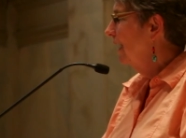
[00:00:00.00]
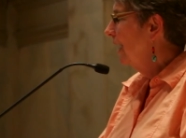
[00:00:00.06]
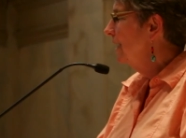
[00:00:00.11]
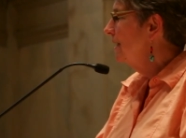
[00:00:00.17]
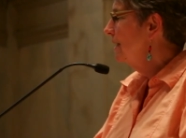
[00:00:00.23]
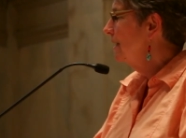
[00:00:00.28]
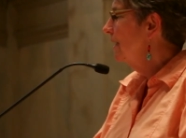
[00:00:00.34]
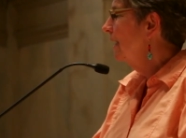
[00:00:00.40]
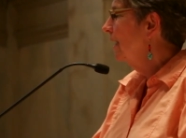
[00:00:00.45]

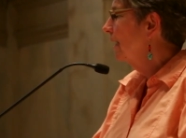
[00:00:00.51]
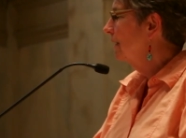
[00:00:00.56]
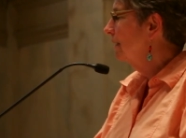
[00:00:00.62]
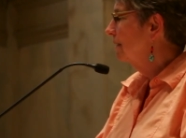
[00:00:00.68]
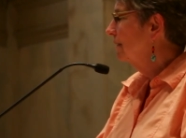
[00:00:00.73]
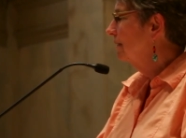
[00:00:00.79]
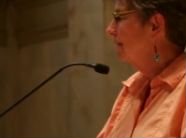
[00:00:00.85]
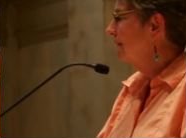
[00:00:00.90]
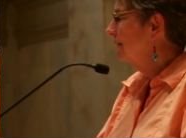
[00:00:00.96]
I see
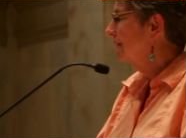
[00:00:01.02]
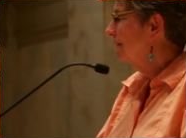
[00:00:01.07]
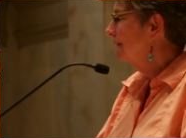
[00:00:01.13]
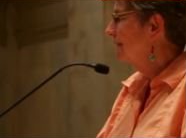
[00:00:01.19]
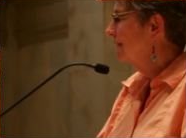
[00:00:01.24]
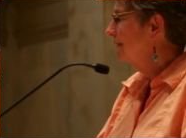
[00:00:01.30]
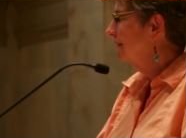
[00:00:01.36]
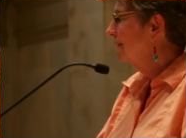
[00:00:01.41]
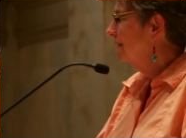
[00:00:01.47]
it.
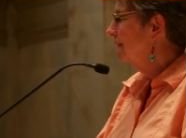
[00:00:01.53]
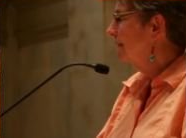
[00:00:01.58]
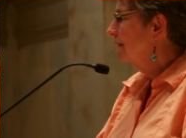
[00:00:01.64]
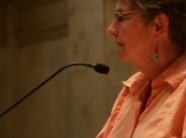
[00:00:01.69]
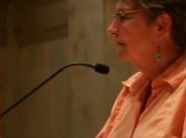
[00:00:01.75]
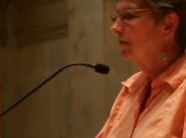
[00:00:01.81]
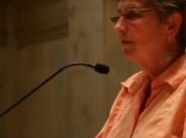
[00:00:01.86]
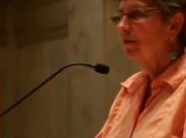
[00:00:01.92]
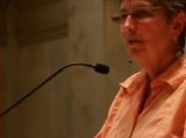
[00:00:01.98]

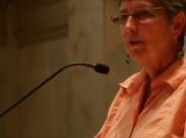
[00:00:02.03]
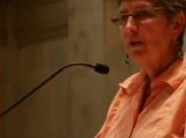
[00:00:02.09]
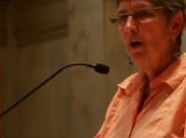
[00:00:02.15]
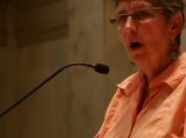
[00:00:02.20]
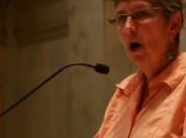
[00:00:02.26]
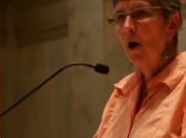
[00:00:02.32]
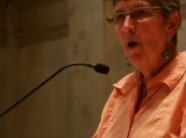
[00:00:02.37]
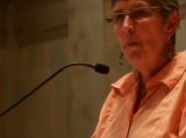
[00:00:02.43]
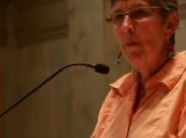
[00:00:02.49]

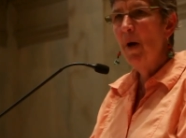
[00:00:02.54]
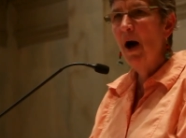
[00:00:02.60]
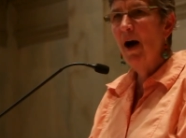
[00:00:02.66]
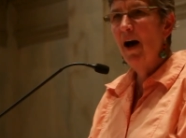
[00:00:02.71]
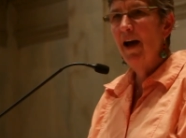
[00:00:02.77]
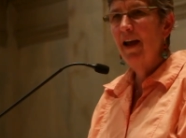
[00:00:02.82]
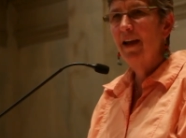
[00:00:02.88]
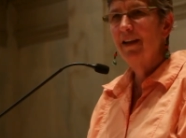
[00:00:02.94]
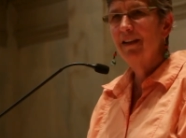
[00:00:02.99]
Oh
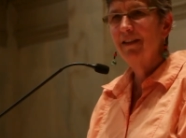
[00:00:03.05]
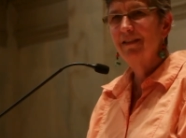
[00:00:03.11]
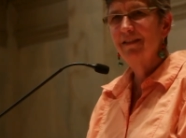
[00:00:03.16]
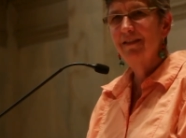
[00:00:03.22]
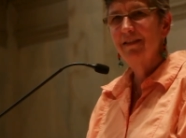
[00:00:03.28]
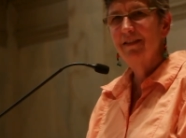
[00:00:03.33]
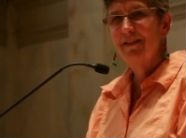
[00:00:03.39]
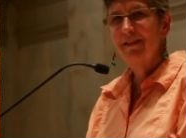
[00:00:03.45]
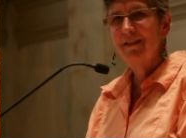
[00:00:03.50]
my,
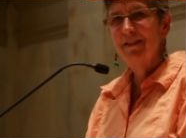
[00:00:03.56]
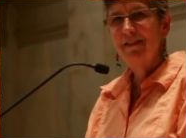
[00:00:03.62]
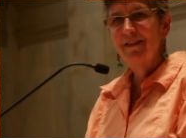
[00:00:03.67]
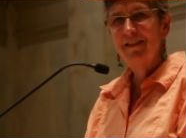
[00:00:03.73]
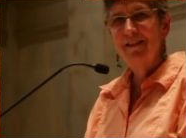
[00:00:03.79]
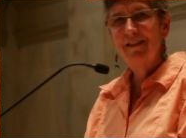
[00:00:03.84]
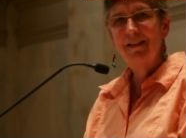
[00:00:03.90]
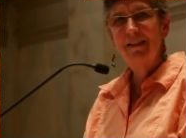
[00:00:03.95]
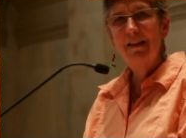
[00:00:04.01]

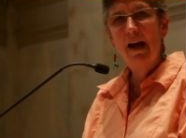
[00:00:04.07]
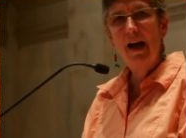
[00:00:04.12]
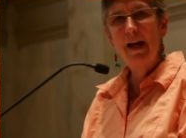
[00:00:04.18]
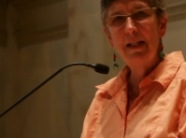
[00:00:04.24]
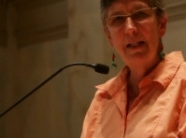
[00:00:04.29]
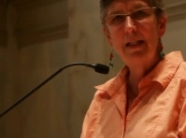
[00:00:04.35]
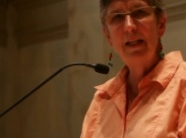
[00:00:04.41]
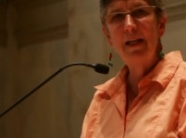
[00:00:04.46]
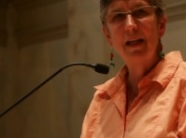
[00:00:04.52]

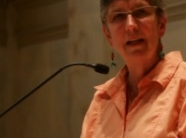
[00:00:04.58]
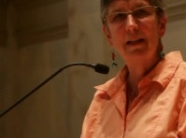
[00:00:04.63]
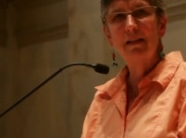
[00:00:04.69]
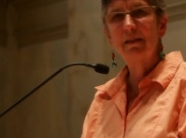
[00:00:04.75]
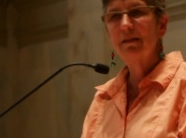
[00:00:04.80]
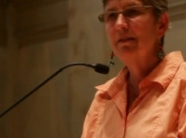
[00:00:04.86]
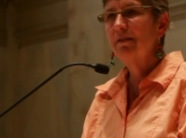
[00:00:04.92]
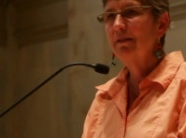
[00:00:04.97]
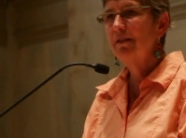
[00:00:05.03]
I see
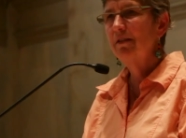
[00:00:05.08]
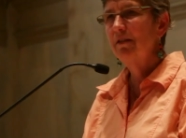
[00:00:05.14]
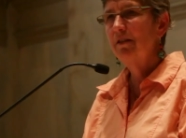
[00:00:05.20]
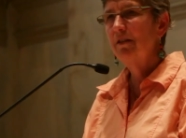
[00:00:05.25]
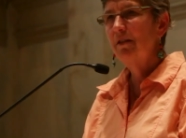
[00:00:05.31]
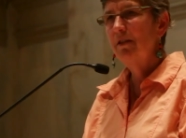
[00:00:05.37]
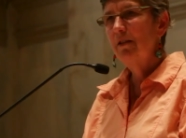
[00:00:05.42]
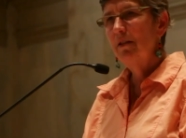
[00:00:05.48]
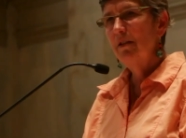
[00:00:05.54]
it.
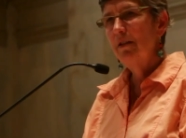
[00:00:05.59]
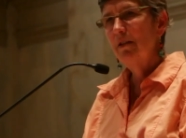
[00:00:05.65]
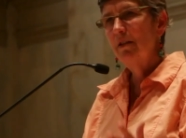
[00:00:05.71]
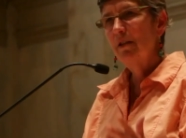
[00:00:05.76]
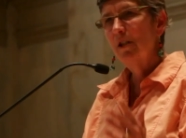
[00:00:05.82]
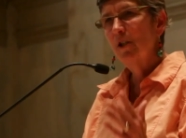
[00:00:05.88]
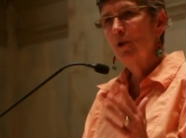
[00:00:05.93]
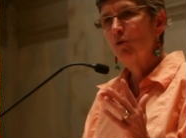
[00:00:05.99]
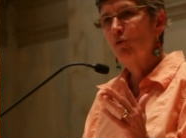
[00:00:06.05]

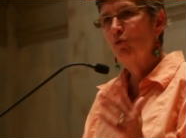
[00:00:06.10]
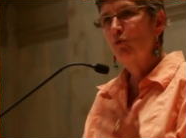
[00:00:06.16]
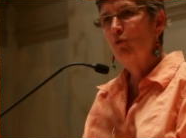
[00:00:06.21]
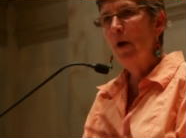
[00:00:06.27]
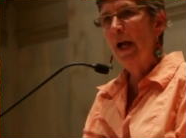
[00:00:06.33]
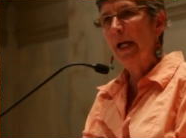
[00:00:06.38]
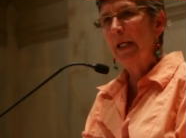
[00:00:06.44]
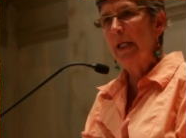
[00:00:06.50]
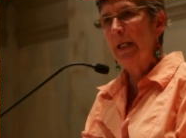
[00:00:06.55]

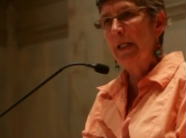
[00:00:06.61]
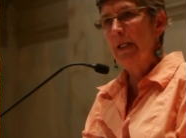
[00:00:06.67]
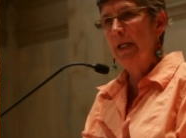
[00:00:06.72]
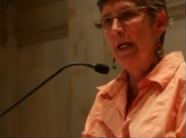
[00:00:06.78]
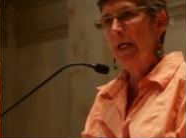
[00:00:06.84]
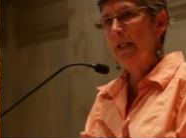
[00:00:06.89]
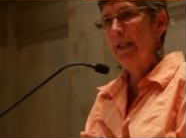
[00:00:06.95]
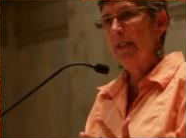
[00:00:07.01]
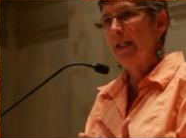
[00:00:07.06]

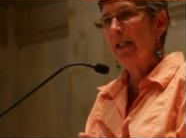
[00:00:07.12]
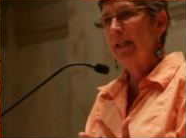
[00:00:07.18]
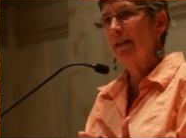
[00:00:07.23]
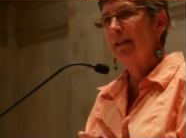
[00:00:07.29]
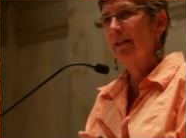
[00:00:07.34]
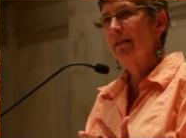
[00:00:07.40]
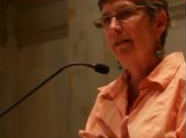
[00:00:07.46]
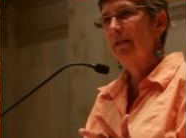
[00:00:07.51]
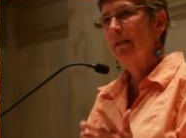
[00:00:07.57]

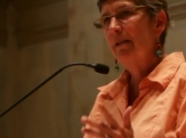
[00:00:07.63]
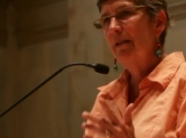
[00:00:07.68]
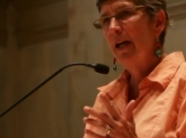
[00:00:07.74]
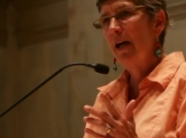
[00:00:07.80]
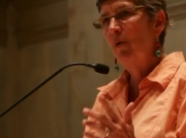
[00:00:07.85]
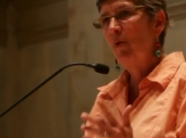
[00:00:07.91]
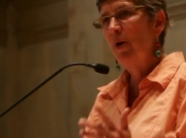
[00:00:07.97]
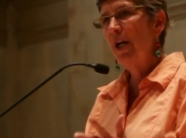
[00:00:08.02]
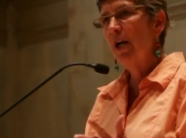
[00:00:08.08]
Recognizing
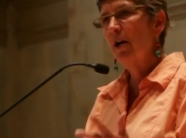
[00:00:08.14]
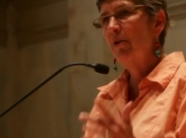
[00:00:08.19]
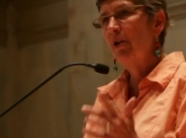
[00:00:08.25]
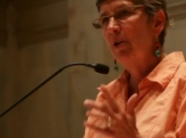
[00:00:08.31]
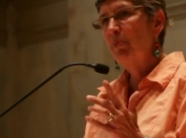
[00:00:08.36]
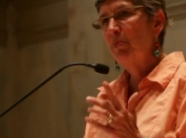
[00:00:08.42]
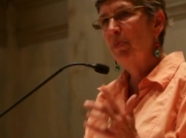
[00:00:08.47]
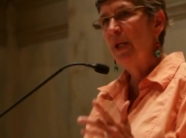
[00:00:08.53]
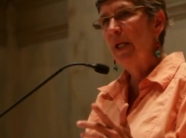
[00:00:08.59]
that we are
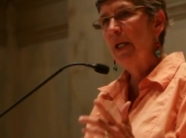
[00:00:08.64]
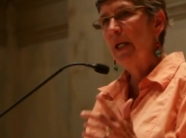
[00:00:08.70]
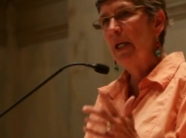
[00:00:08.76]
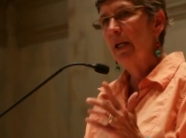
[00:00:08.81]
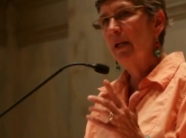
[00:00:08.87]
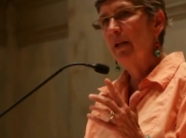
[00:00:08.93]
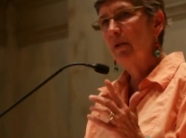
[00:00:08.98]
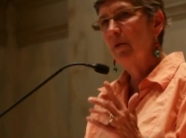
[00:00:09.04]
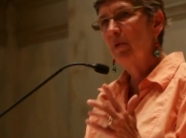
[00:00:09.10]
in
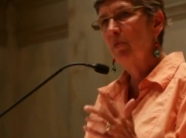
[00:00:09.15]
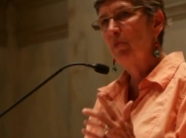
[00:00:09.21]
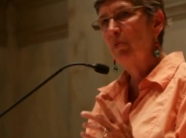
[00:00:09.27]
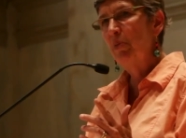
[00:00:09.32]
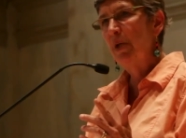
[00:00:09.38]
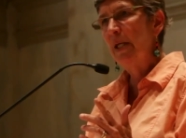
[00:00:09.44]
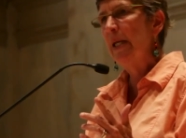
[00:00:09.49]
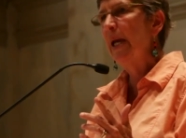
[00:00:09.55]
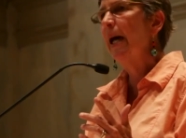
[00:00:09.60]
peak
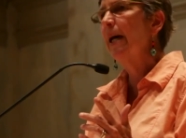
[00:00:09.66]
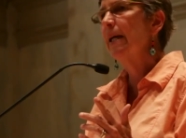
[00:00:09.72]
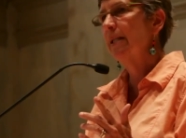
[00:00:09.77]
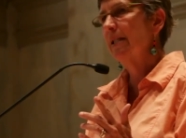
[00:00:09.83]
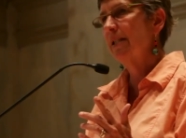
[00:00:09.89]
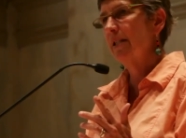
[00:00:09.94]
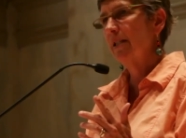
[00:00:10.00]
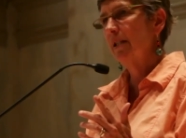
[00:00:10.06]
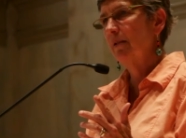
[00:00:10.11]

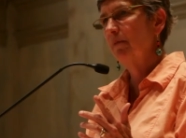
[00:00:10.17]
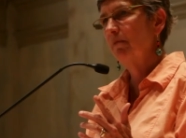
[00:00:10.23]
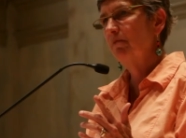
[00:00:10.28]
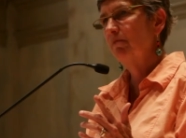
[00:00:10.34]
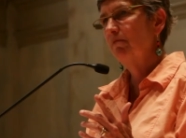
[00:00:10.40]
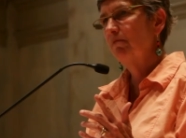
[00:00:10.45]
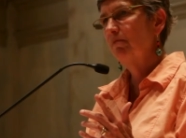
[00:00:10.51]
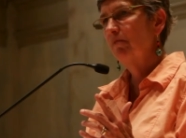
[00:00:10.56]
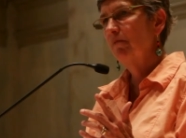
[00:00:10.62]
BS
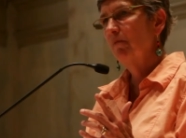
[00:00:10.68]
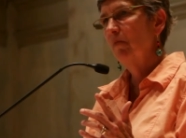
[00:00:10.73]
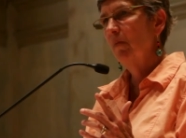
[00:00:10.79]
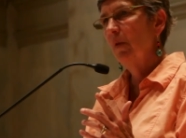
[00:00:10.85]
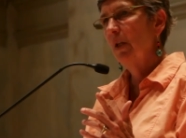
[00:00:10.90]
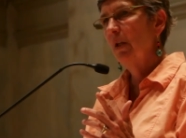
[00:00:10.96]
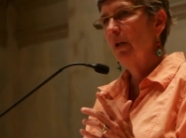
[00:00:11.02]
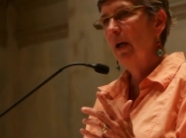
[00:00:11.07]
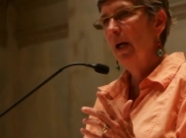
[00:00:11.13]

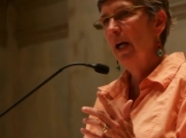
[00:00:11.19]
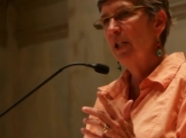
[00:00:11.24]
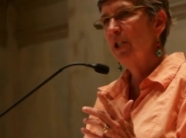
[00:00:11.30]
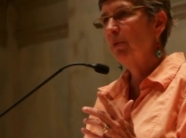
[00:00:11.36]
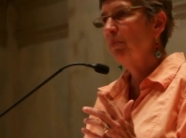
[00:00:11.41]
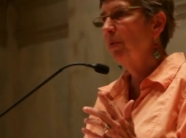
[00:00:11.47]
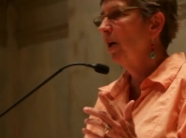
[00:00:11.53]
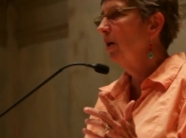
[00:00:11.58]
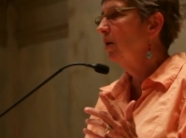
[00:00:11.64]

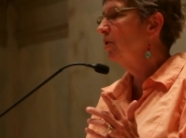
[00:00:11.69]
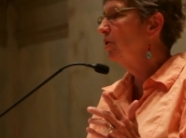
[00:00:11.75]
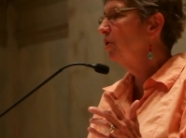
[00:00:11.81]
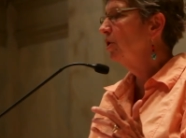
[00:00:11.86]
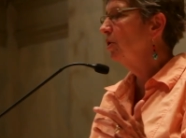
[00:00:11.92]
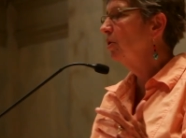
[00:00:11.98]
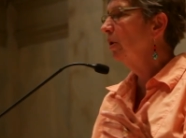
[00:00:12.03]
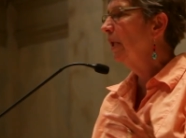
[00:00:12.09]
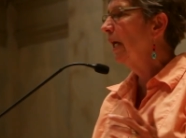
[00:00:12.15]
as
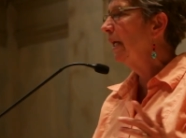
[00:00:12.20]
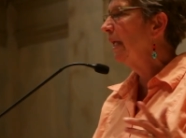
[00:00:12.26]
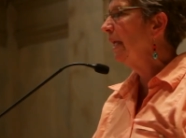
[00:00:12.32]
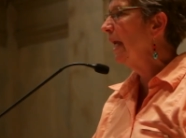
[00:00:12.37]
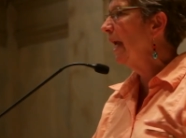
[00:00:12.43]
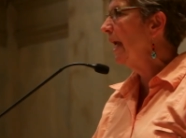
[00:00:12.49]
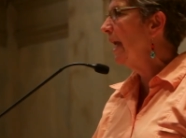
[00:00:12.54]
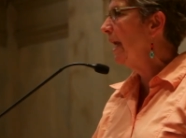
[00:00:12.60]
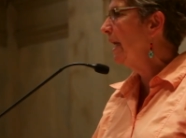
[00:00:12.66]
opposed to
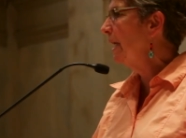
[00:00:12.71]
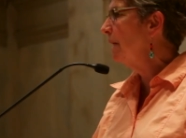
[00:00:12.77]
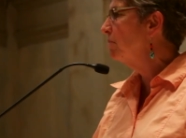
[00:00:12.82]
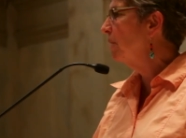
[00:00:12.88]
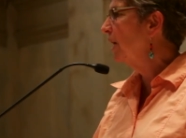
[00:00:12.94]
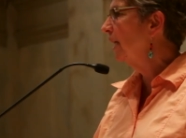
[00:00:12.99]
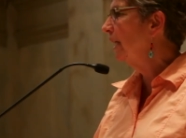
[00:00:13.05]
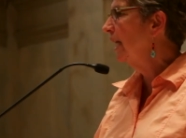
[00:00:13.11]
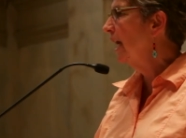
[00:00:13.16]
letting
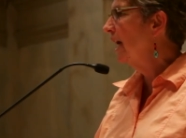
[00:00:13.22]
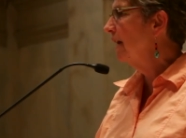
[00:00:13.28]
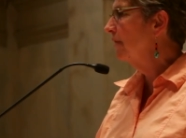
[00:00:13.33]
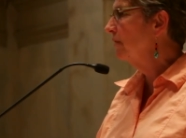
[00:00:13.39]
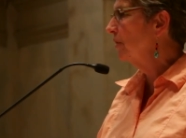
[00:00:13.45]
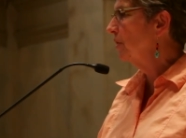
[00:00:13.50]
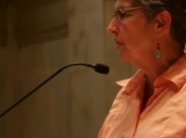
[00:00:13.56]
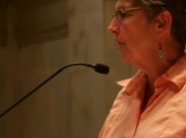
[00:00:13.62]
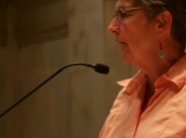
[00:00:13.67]
anybody
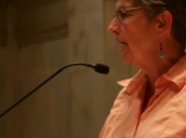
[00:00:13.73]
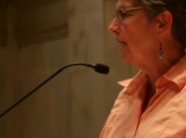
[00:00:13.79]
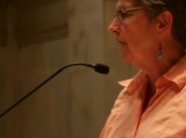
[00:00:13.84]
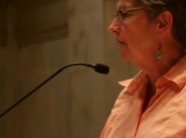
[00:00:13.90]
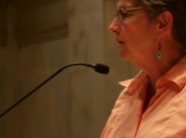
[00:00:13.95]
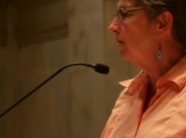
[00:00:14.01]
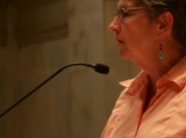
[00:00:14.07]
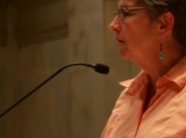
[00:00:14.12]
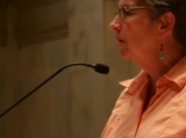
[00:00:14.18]
ever say
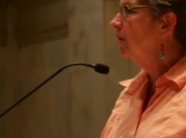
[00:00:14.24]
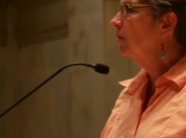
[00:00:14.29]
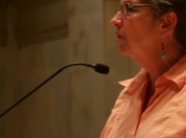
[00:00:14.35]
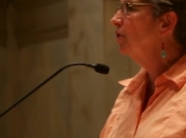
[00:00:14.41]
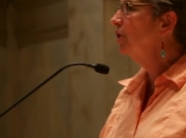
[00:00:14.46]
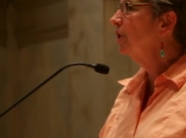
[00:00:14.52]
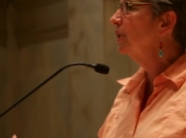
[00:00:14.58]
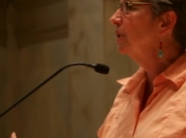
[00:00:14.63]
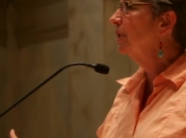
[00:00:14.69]
to you,
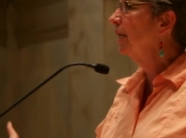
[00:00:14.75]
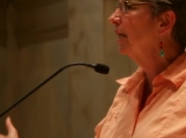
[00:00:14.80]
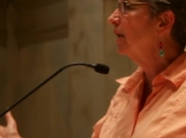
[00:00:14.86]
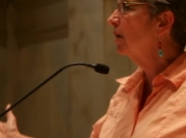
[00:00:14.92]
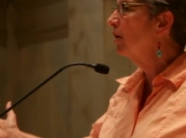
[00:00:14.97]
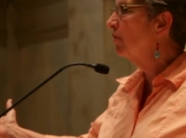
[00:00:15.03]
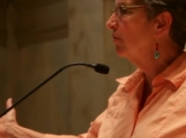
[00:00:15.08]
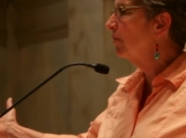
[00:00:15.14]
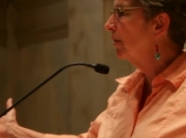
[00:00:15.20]
well, just
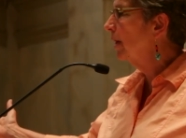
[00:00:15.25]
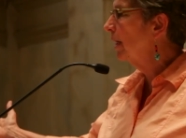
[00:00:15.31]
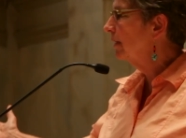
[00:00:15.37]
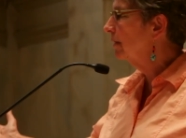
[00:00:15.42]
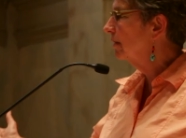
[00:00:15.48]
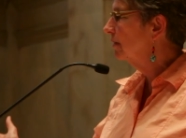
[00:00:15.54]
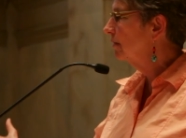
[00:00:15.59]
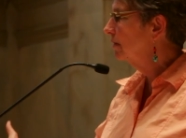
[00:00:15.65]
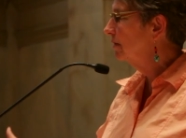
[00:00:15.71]
get over
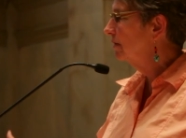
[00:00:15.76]
it.